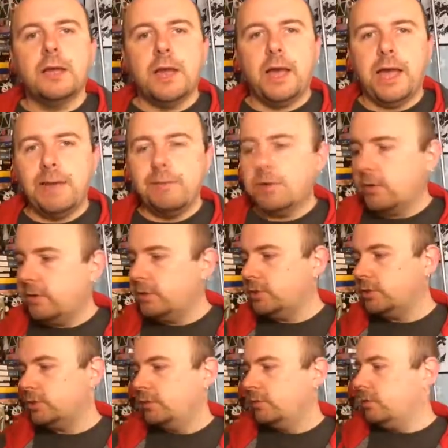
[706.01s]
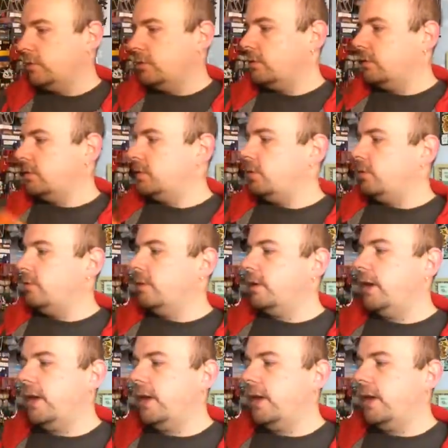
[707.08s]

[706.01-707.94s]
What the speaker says: I am going to do